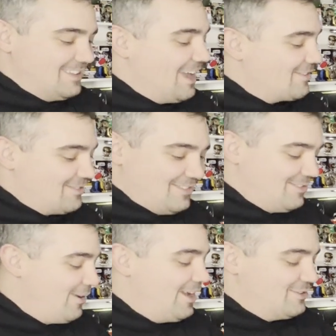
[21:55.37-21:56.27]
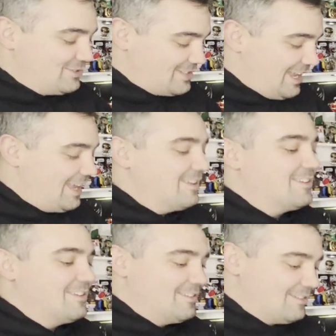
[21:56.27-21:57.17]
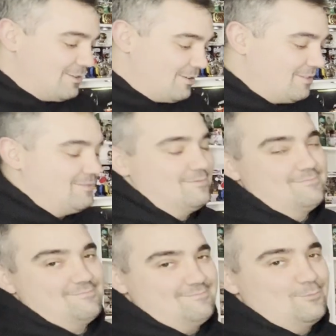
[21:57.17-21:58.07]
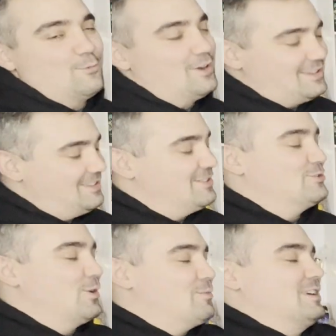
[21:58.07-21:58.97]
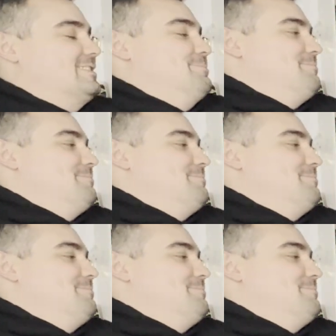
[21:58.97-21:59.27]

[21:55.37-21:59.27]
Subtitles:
Yes, so I understand what the joy brings him.